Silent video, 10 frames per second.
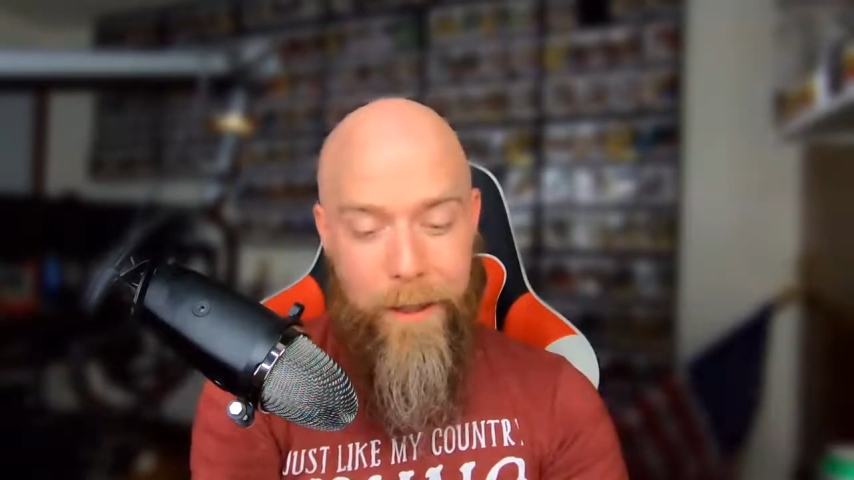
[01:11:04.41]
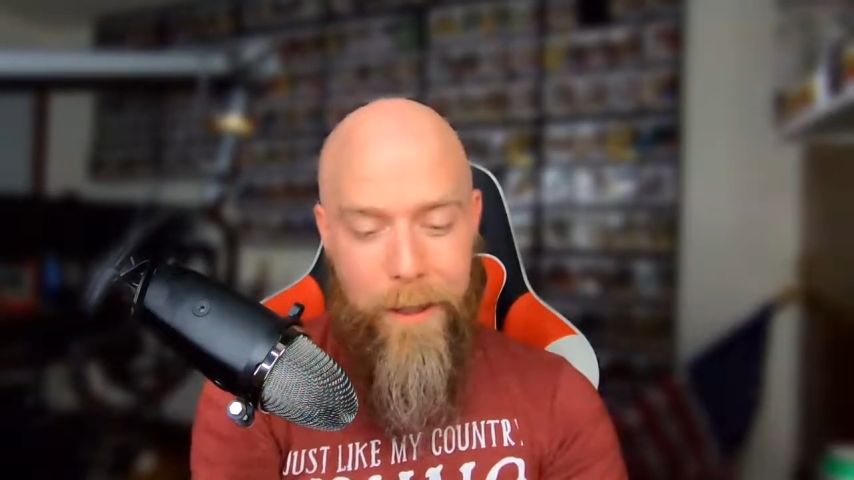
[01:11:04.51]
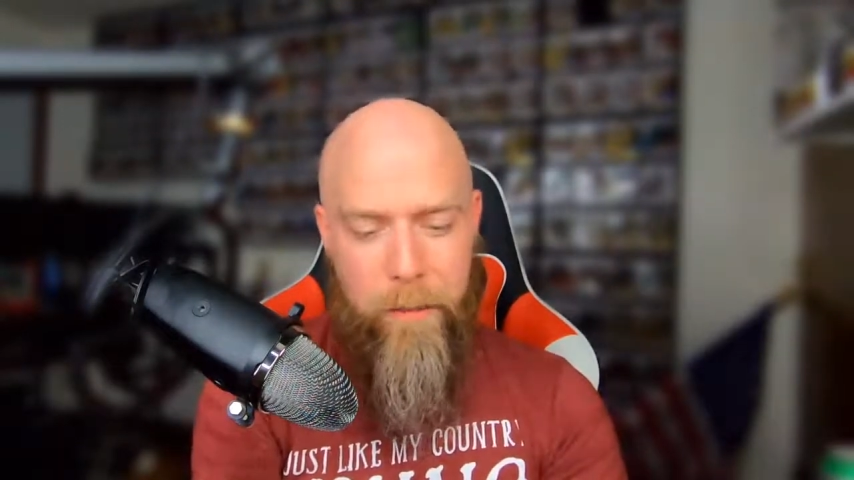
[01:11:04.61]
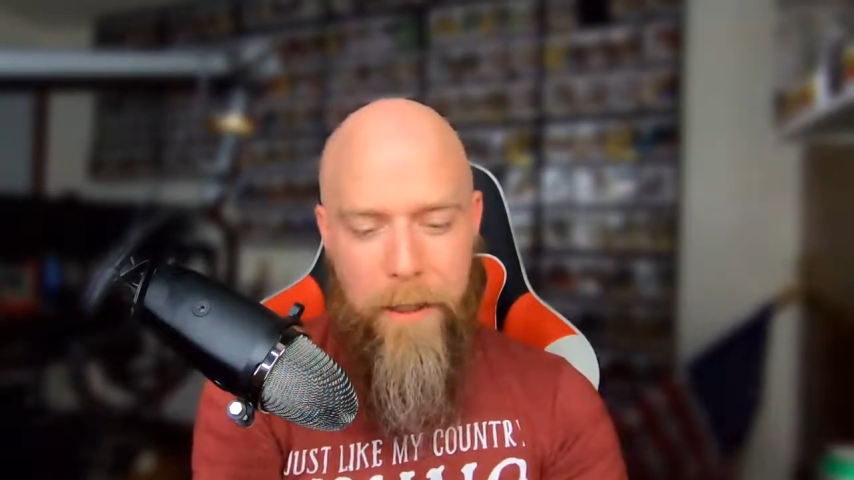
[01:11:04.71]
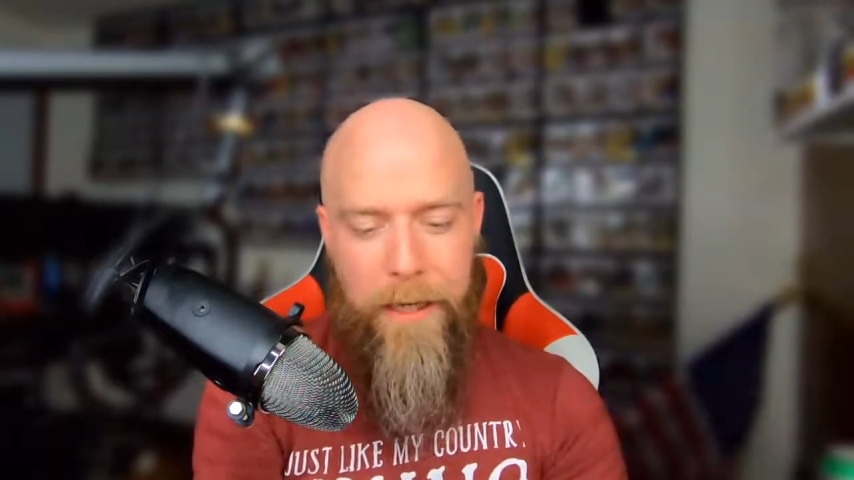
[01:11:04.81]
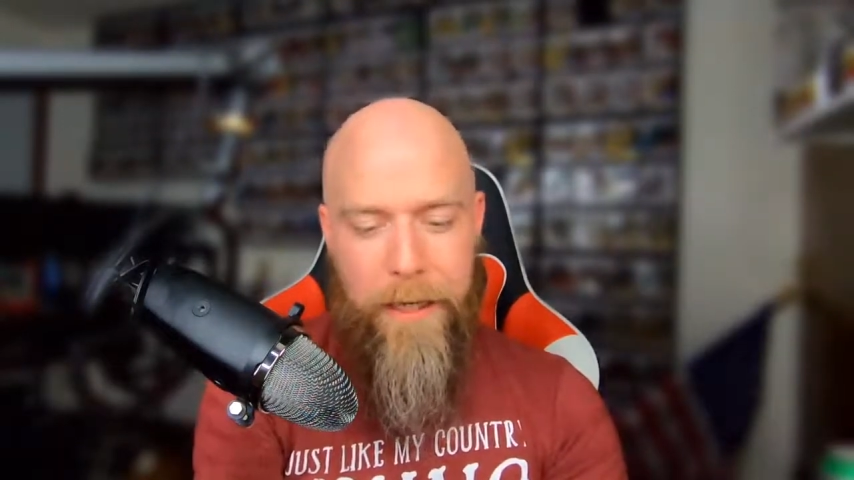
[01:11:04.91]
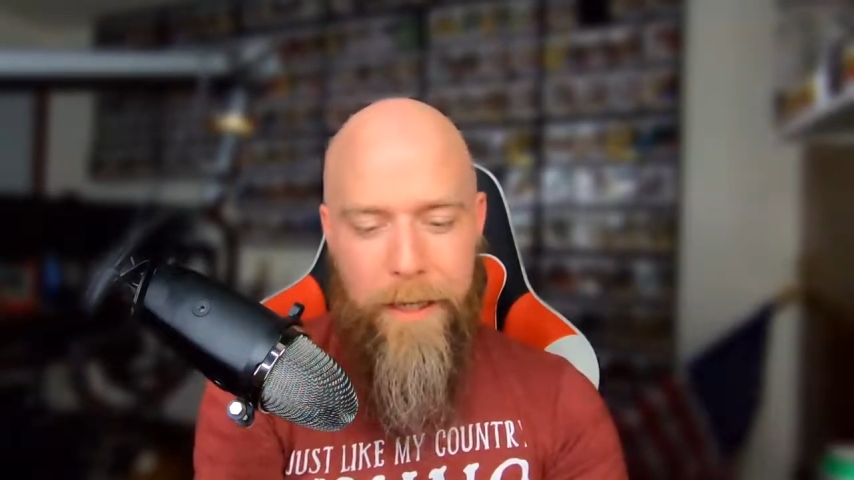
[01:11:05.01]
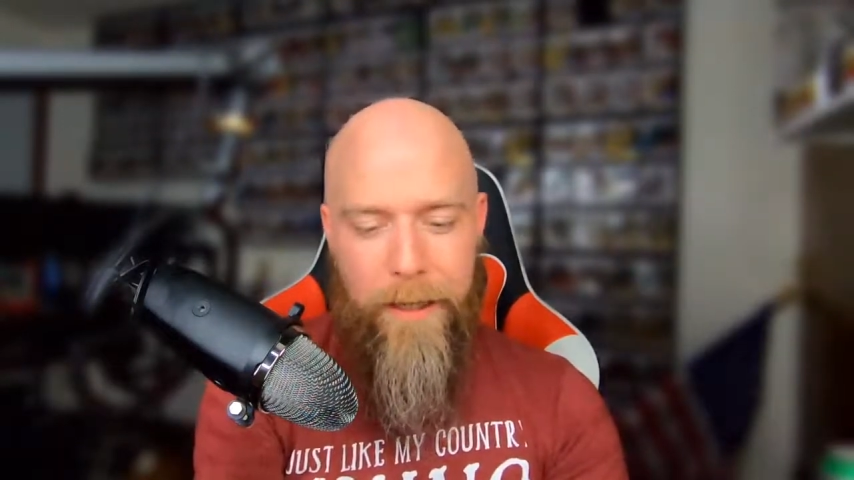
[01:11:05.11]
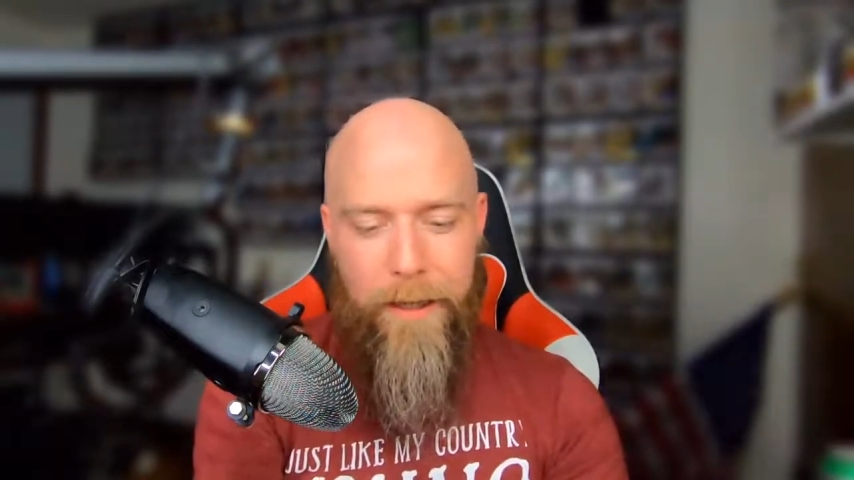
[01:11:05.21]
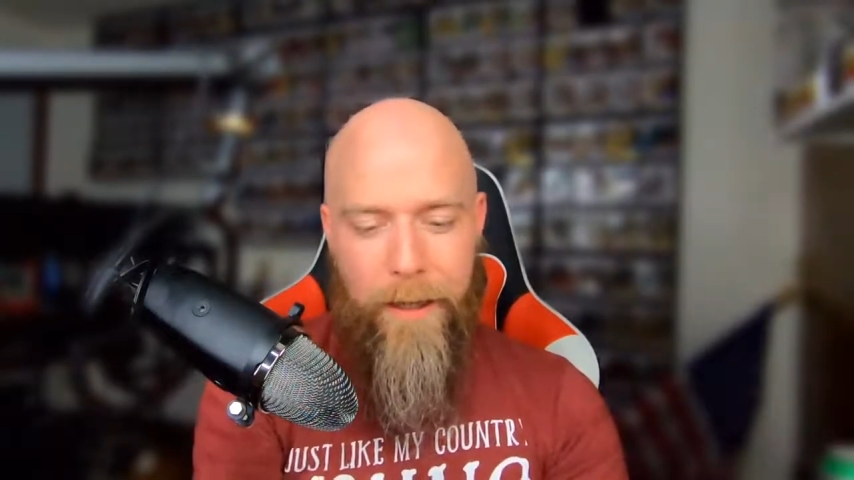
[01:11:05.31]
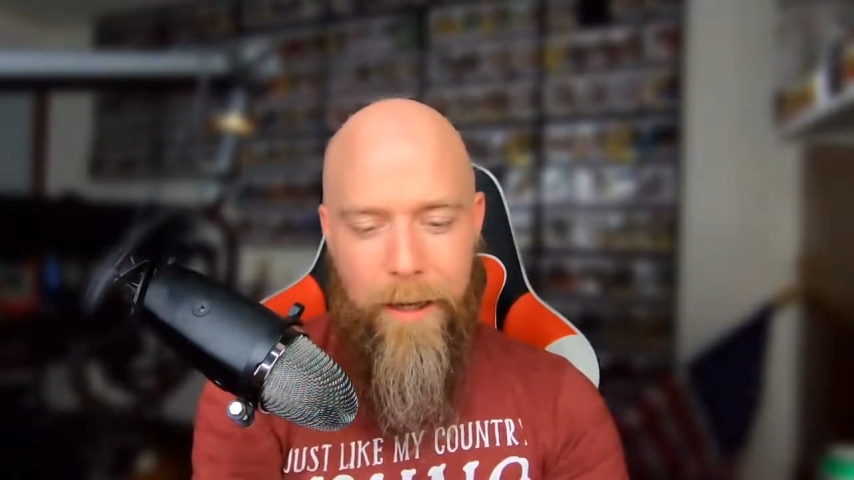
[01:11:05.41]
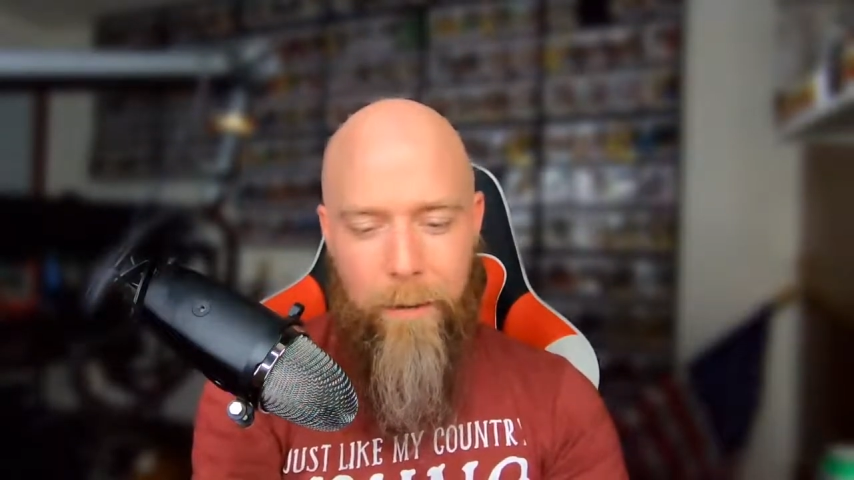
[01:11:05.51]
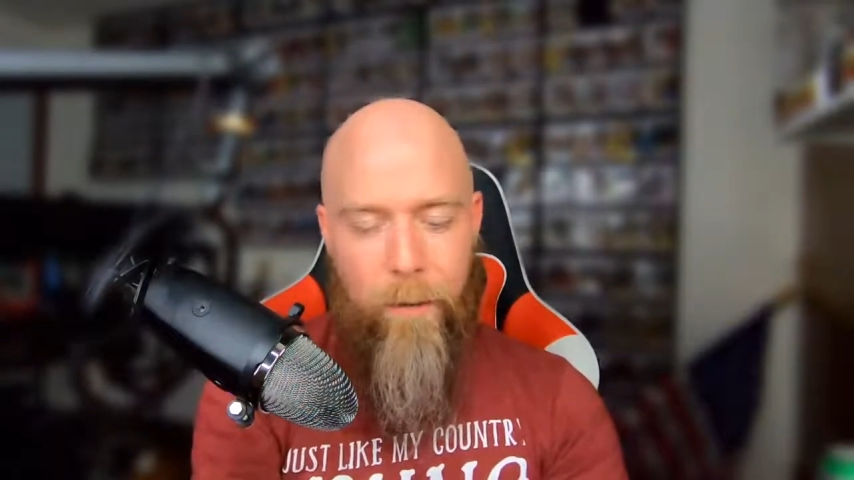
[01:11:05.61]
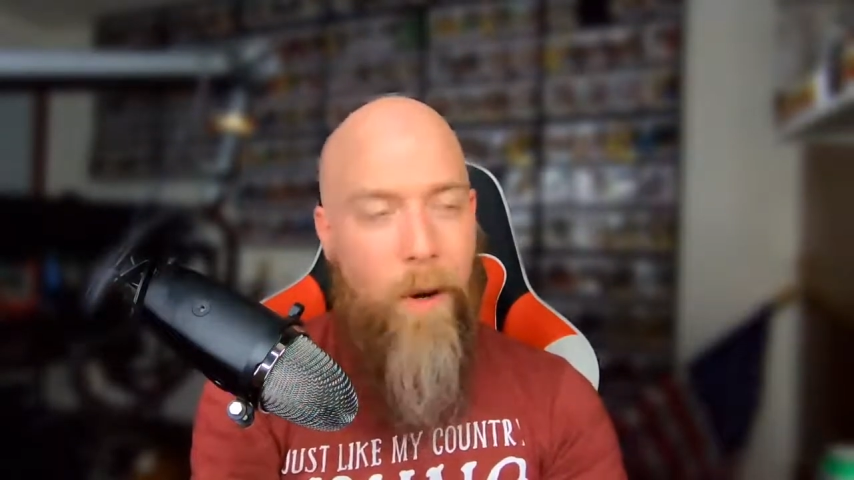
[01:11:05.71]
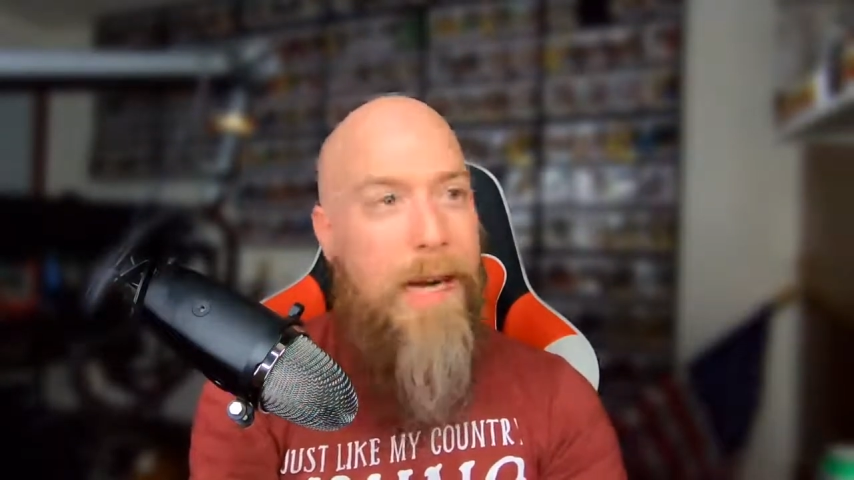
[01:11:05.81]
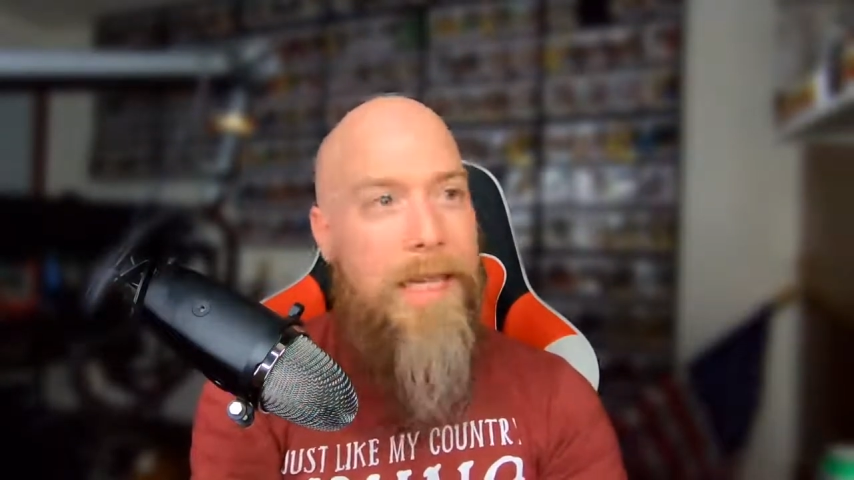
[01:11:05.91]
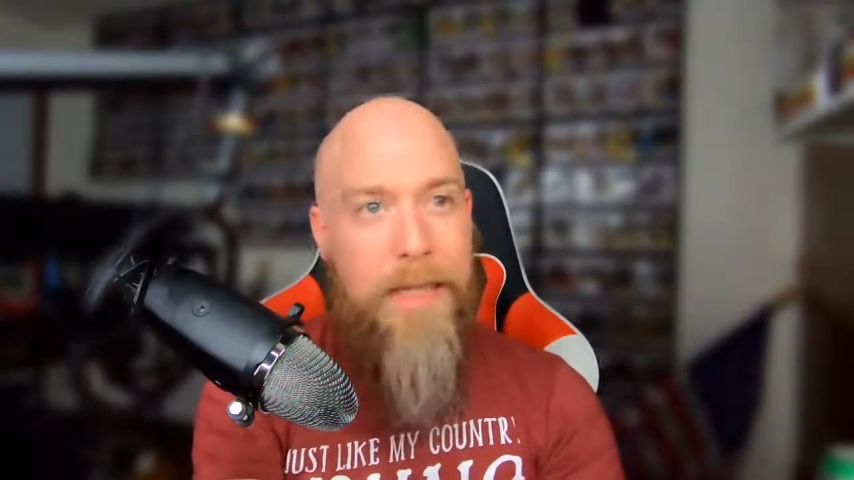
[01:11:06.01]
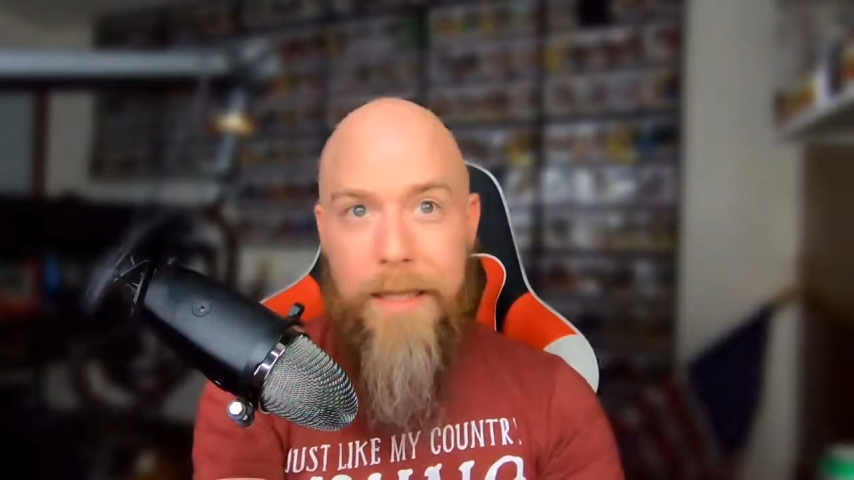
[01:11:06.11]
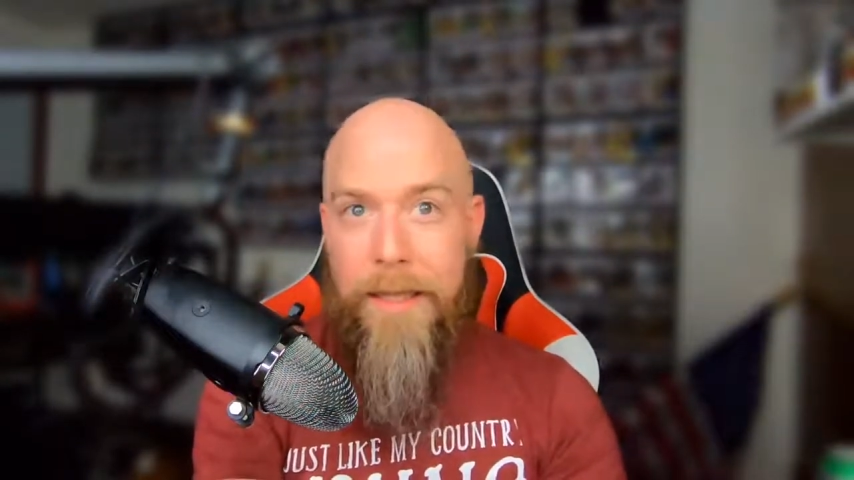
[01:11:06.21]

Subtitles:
speak and write